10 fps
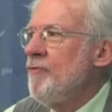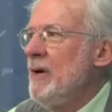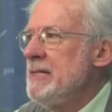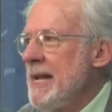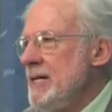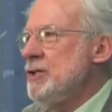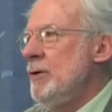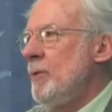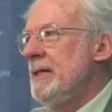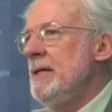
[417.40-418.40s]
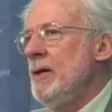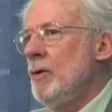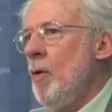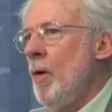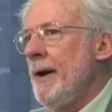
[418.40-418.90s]
confrontation within the
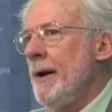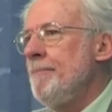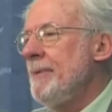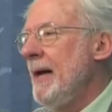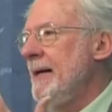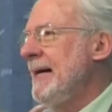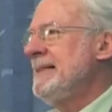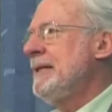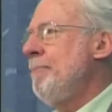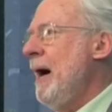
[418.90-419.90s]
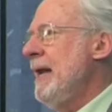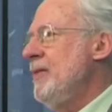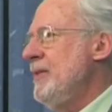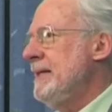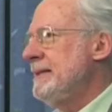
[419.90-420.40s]
Quran against the
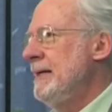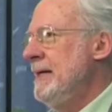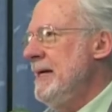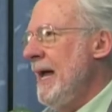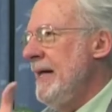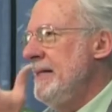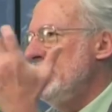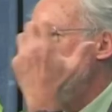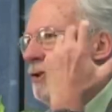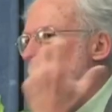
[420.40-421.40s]
polytheists and the